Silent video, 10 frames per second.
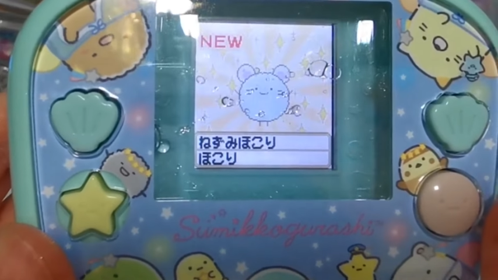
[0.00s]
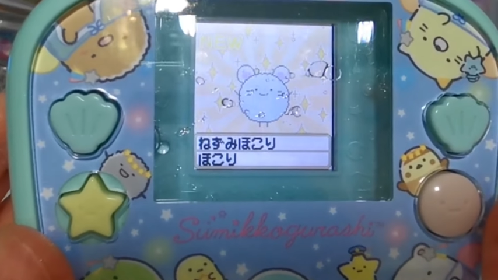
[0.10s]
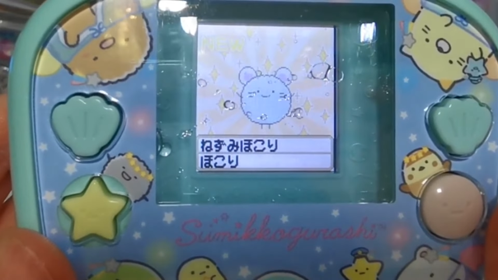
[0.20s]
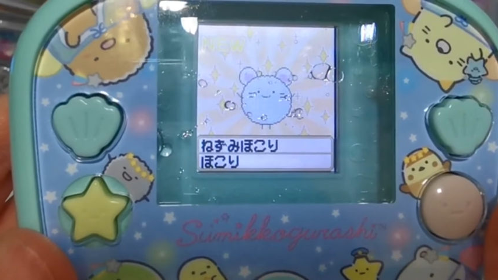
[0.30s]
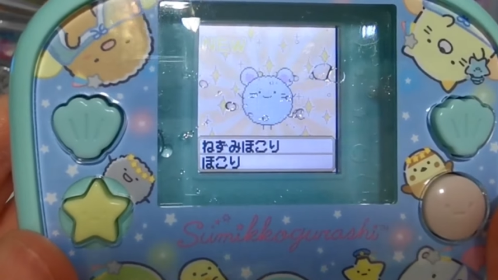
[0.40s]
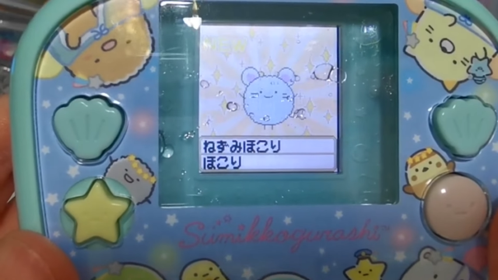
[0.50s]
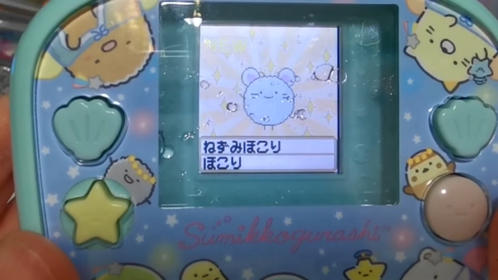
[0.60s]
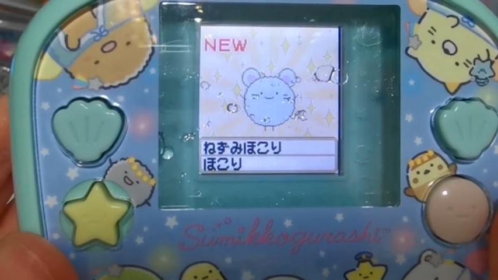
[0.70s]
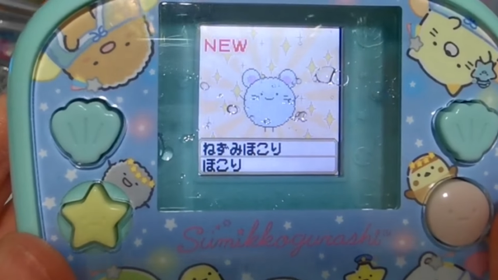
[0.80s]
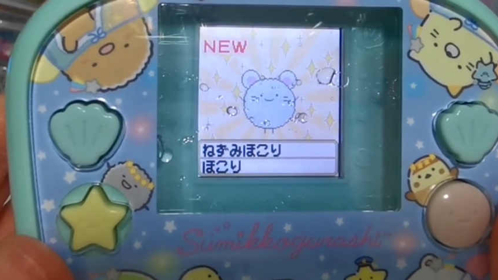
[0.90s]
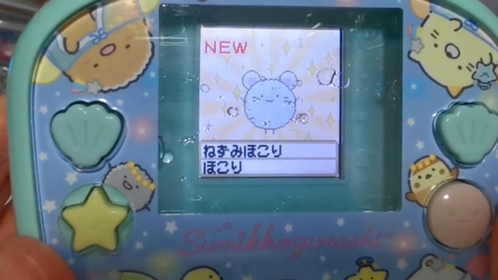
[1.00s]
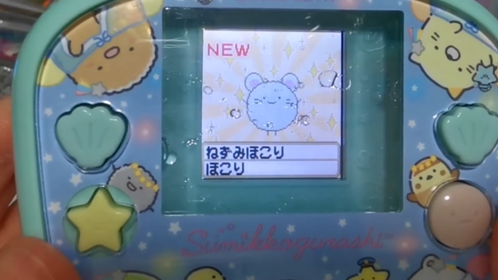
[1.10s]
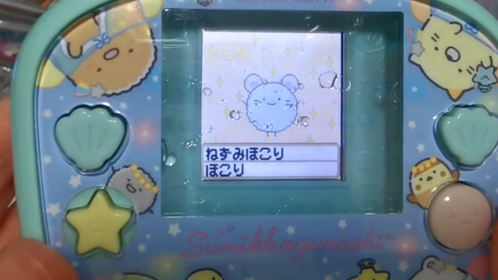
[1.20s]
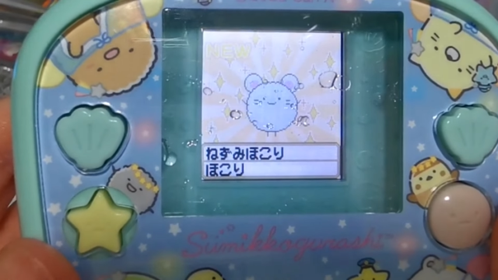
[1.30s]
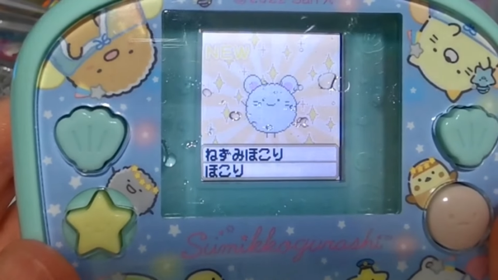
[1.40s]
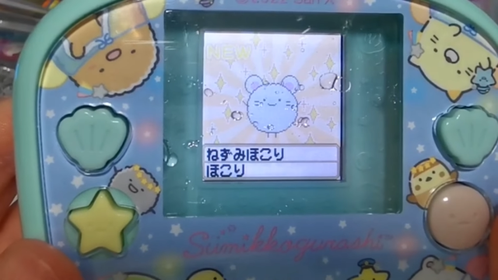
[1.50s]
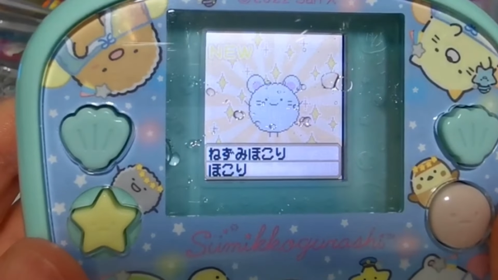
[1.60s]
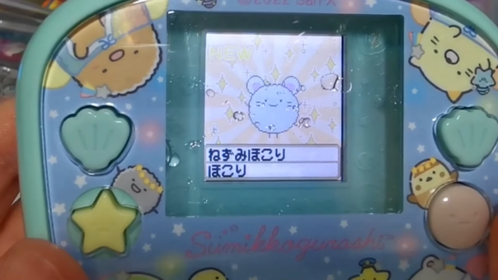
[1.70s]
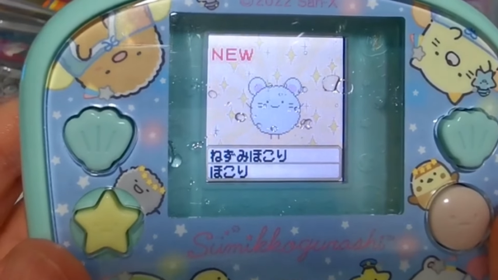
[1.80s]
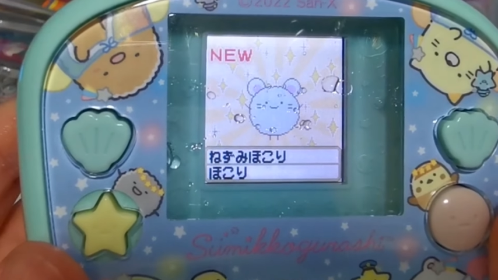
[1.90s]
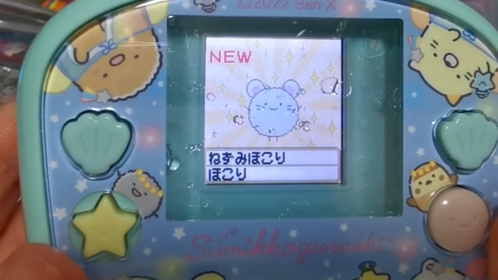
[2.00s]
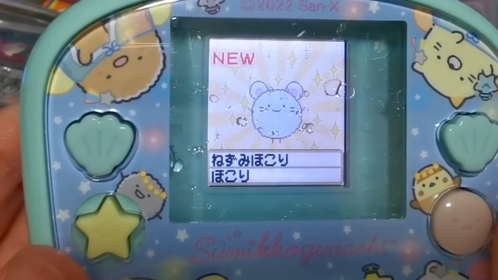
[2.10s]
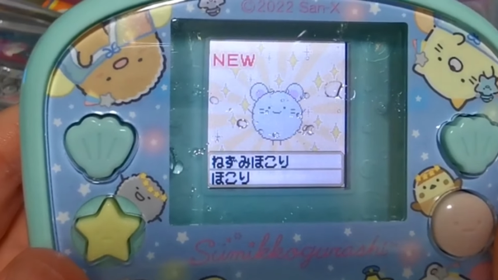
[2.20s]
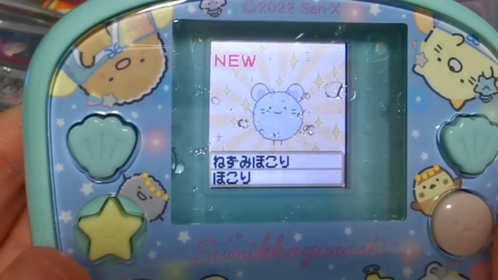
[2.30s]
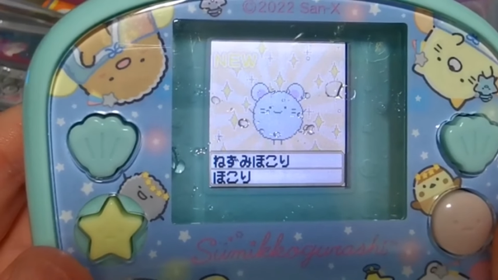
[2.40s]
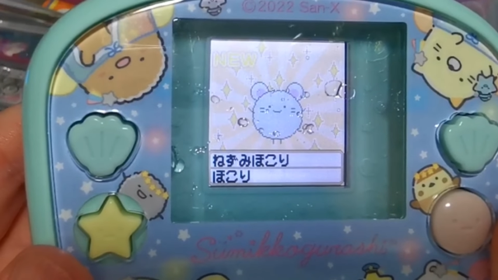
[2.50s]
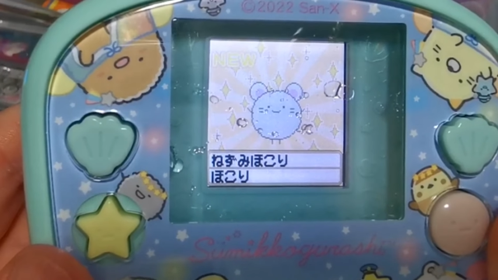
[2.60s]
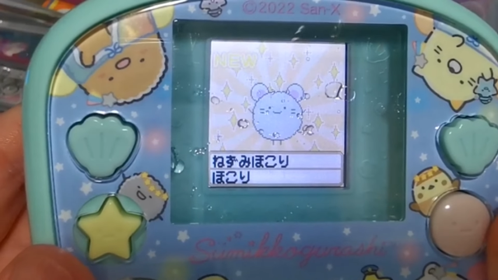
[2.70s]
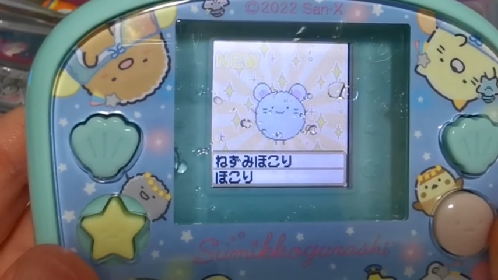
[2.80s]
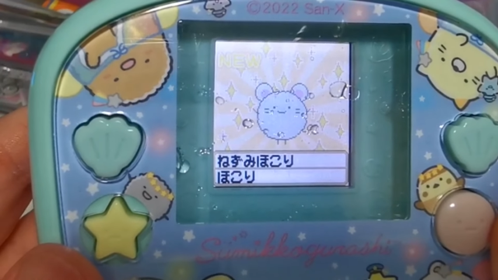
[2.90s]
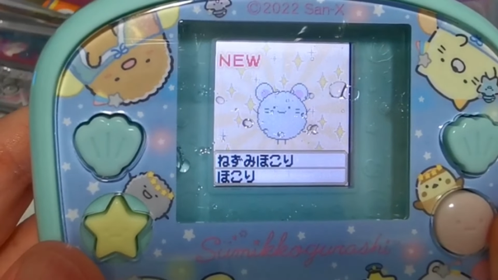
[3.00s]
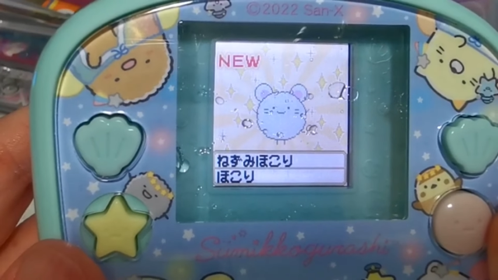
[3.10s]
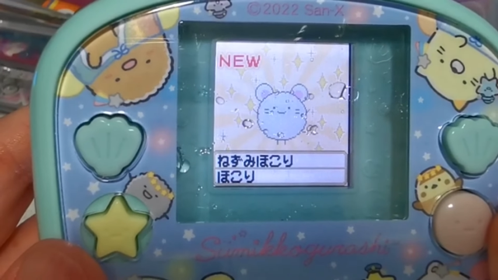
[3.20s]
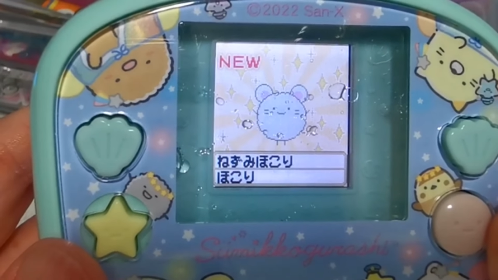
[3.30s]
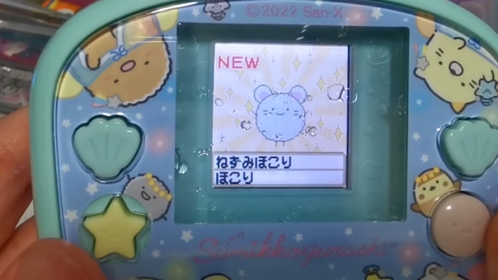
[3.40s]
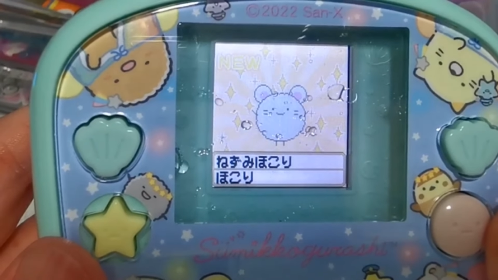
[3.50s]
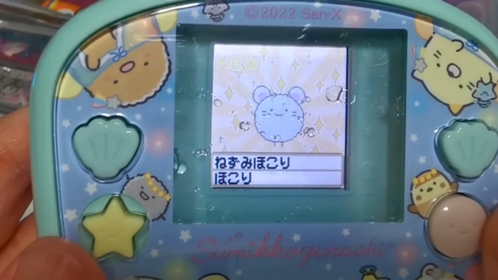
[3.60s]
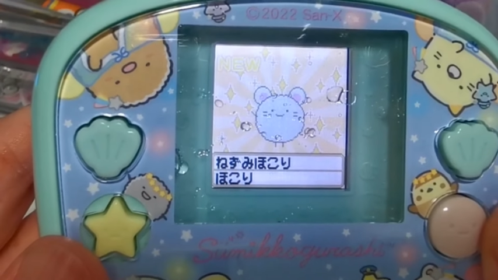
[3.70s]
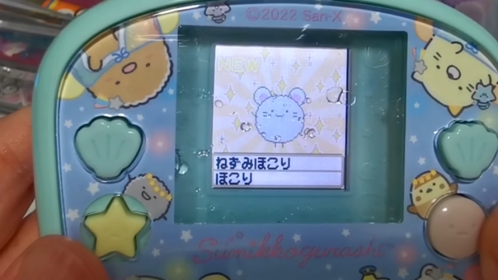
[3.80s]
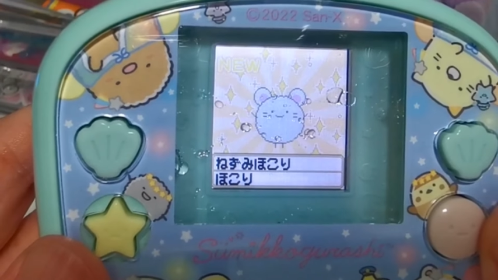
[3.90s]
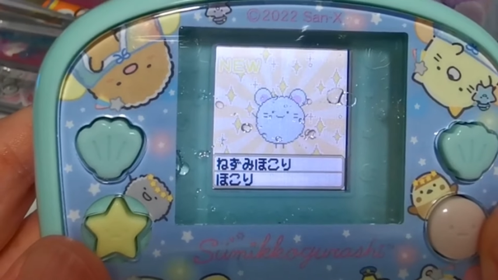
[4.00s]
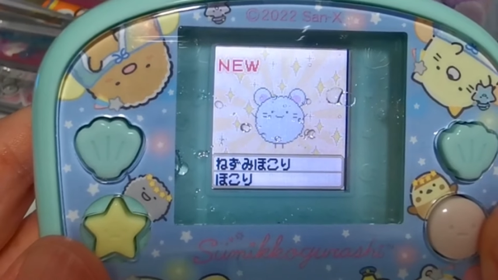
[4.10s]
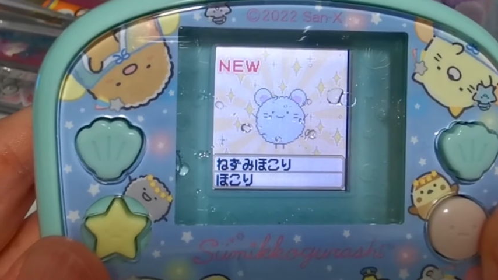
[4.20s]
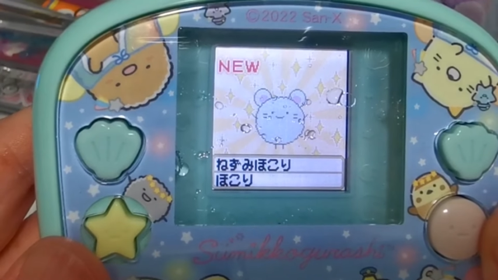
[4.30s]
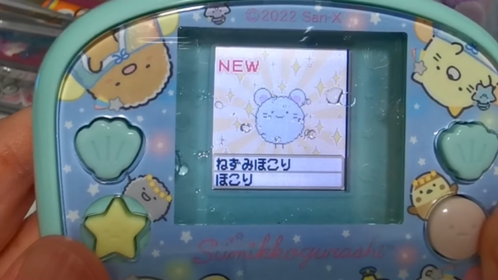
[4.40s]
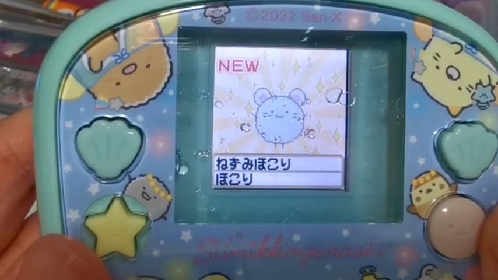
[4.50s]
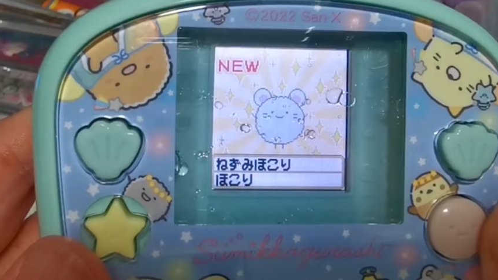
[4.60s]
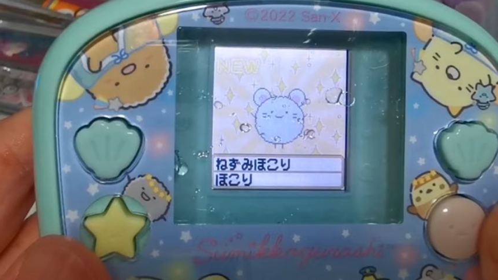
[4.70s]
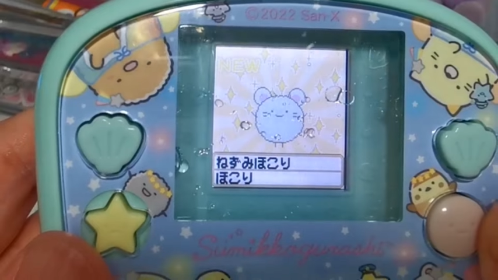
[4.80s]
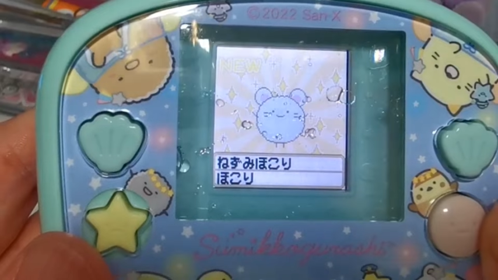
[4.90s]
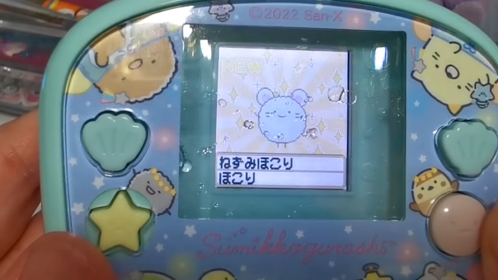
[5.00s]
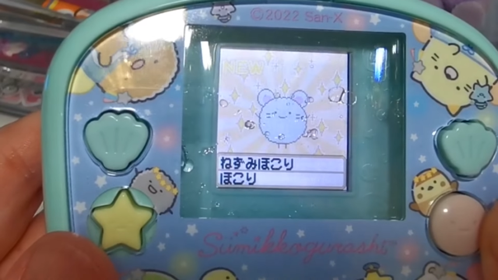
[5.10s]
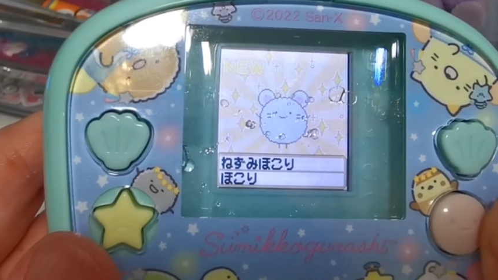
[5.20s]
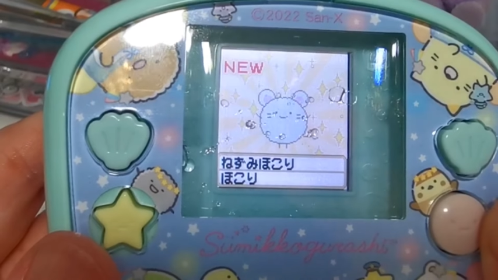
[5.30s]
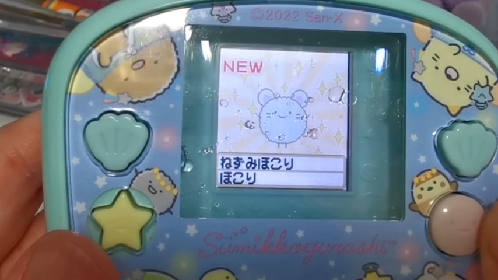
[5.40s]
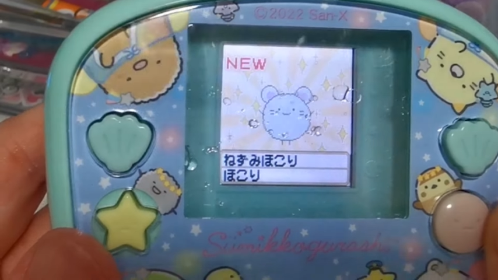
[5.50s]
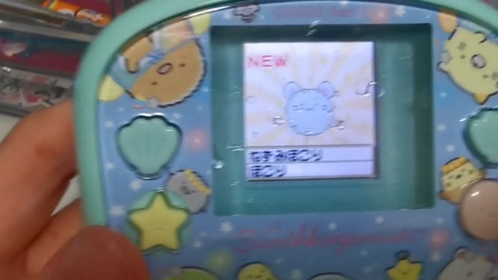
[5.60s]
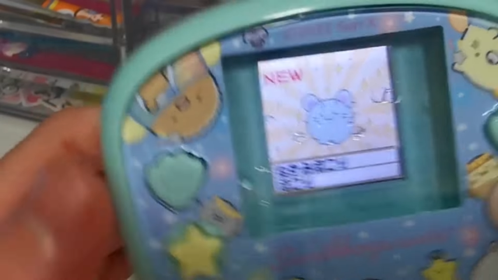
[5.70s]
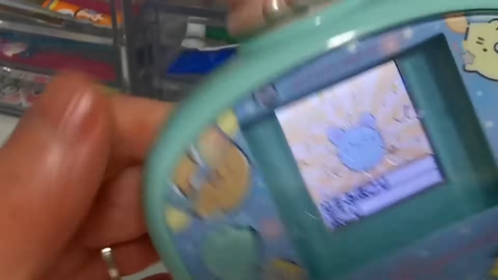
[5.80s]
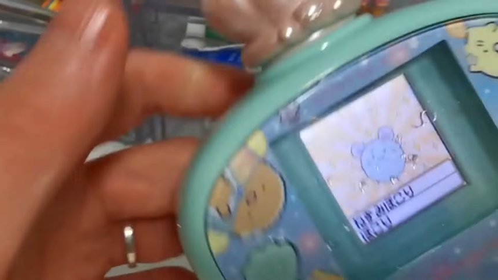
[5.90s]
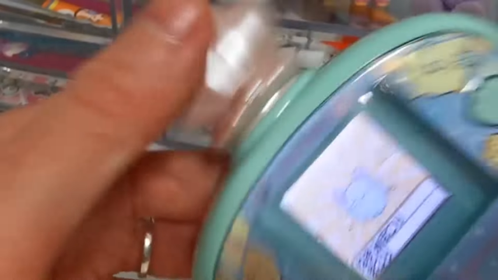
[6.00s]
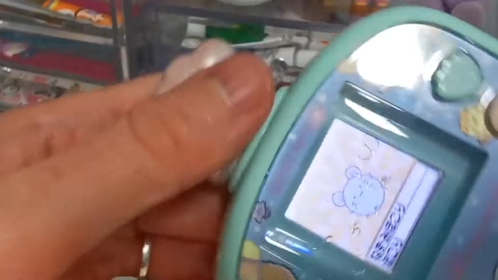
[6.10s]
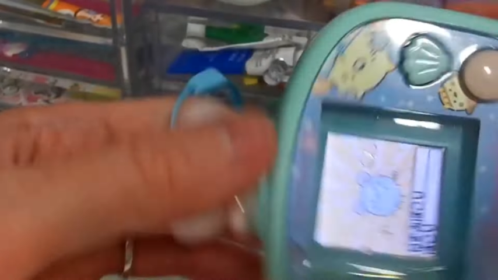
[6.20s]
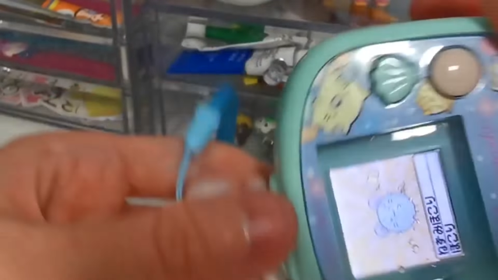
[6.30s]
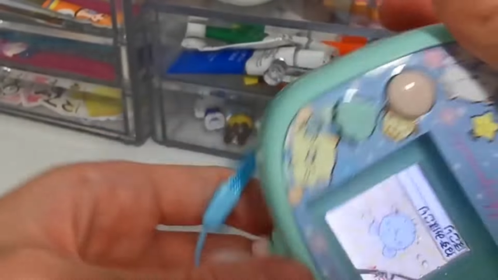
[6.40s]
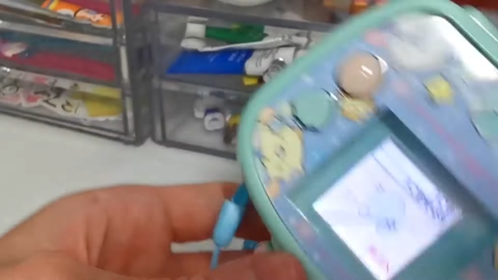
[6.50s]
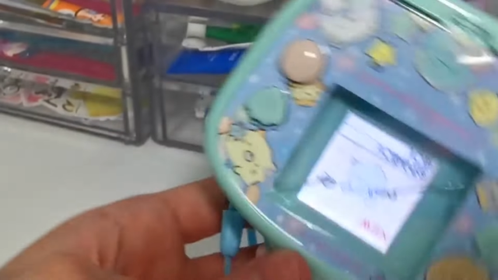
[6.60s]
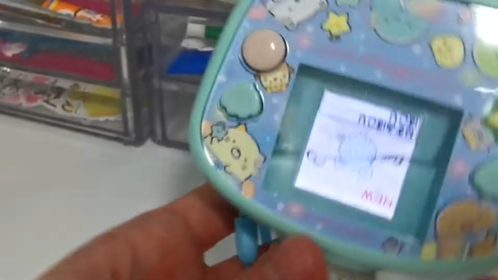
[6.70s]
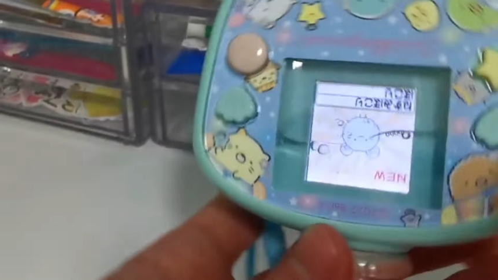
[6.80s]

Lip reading: Nobody's mouth can be seen.